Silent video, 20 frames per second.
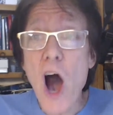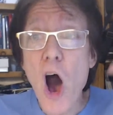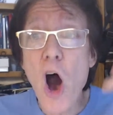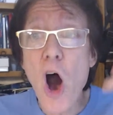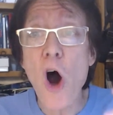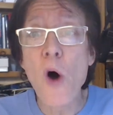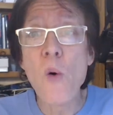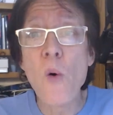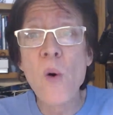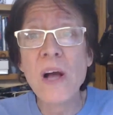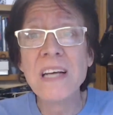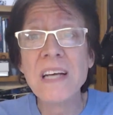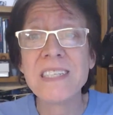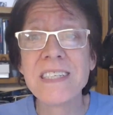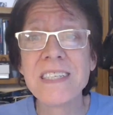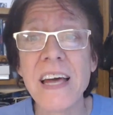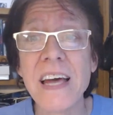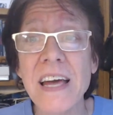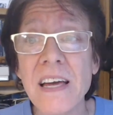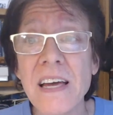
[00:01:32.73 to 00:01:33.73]
always
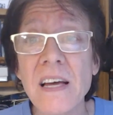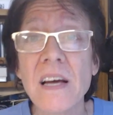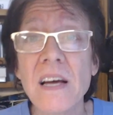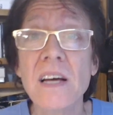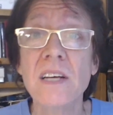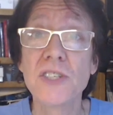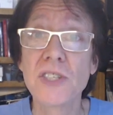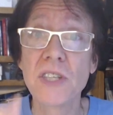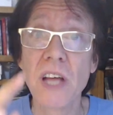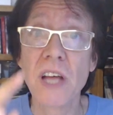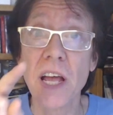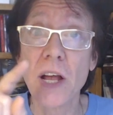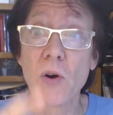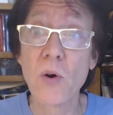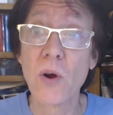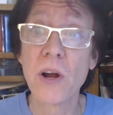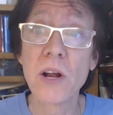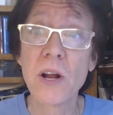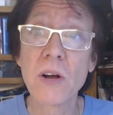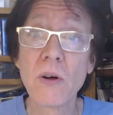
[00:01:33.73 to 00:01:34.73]
say, stay
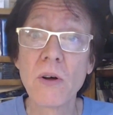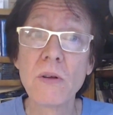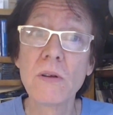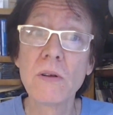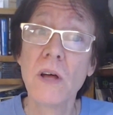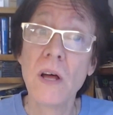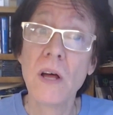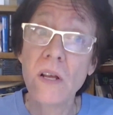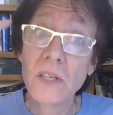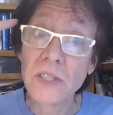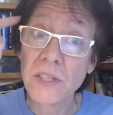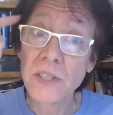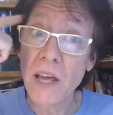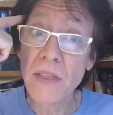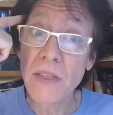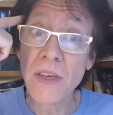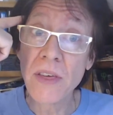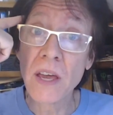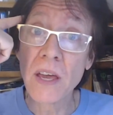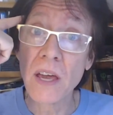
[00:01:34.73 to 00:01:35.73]
critical, stay
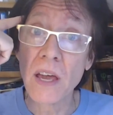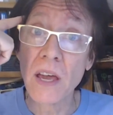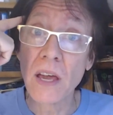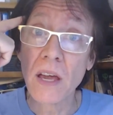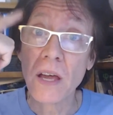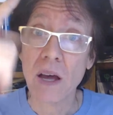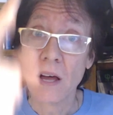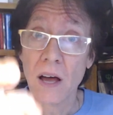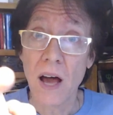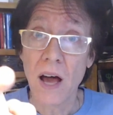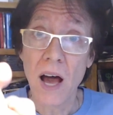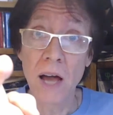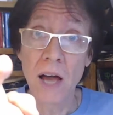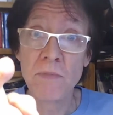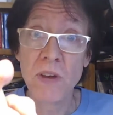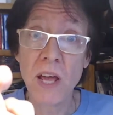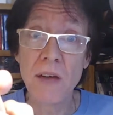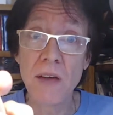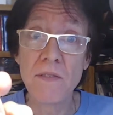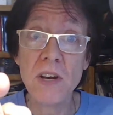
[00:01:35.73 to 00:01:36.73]
thinking. I'm
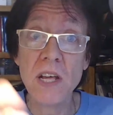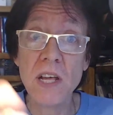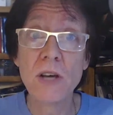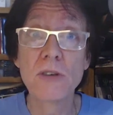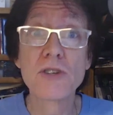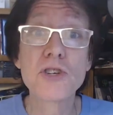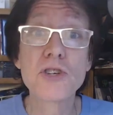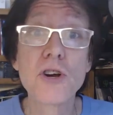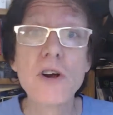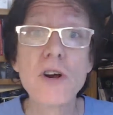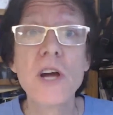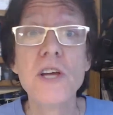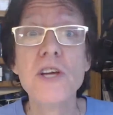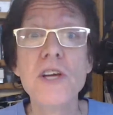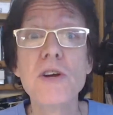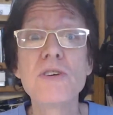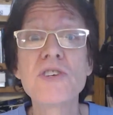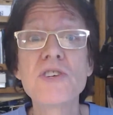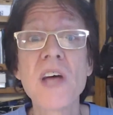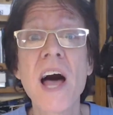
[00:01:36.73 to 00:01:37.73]
David de Hilster,
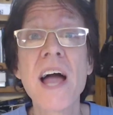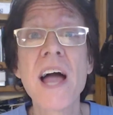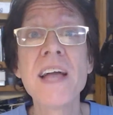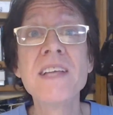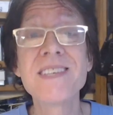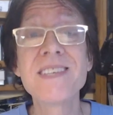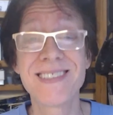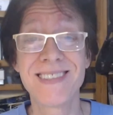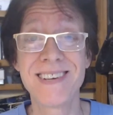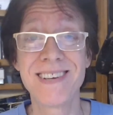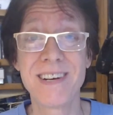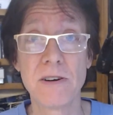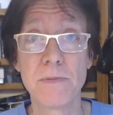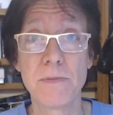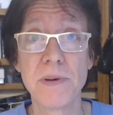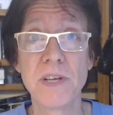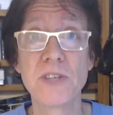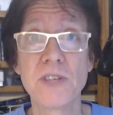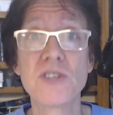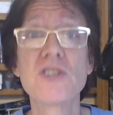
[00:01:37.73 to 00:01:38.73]
your science
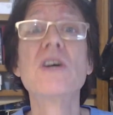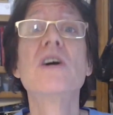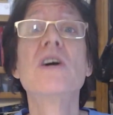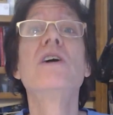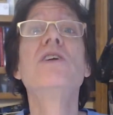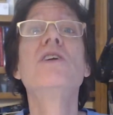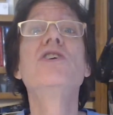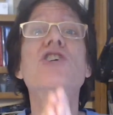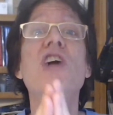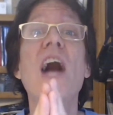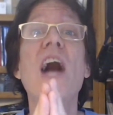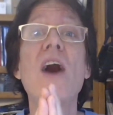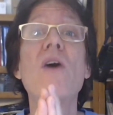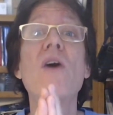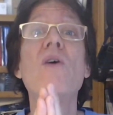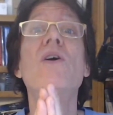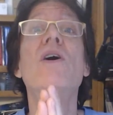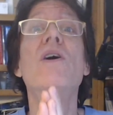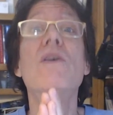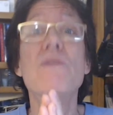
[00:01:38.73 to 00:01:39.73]
therapist. Ciao
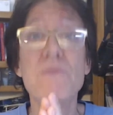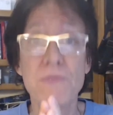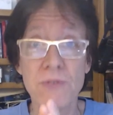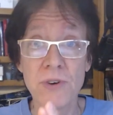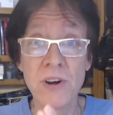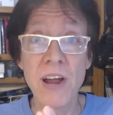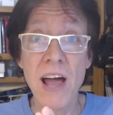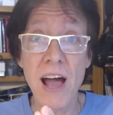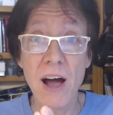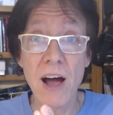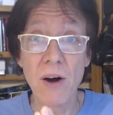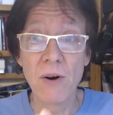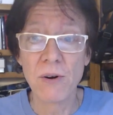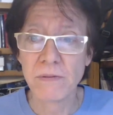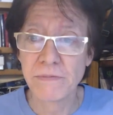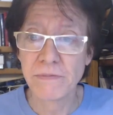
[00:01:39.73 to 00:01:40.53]
for now.